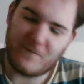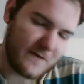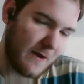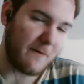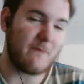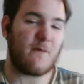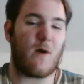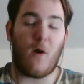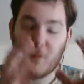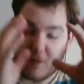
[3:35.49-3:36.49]
coming up with a
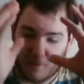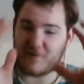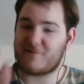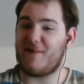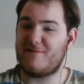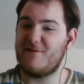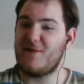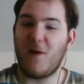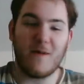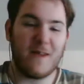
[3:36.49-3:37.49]
whole lot of protection
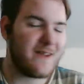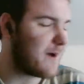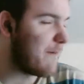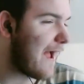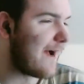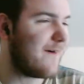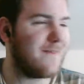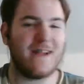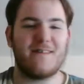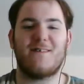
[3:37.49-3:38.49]
going somehow.
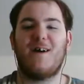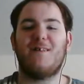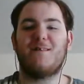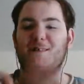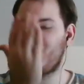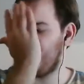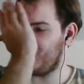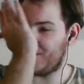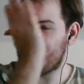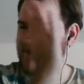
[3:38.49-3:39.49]
I don't know how she's
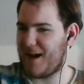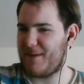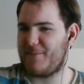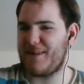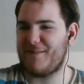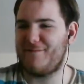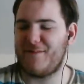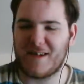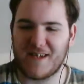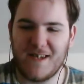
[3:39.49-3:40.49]
came to do that, but that's
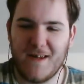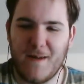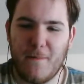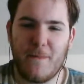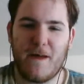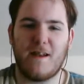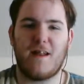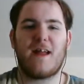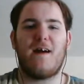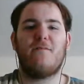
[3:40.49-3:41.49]
funny. And I
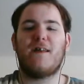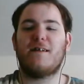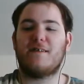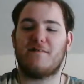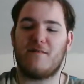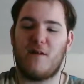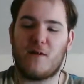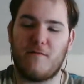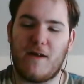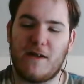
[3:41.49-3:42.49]
like how at the ending
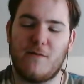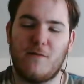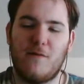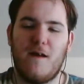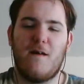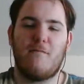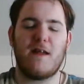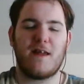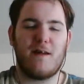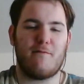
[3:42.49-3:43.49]
joke they do
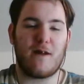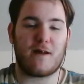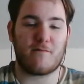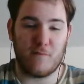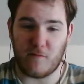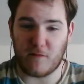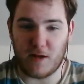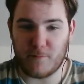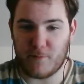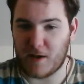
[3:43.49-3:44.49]
think it get fixed through a
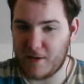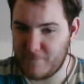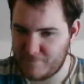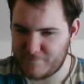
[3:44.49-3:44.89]
cut plot,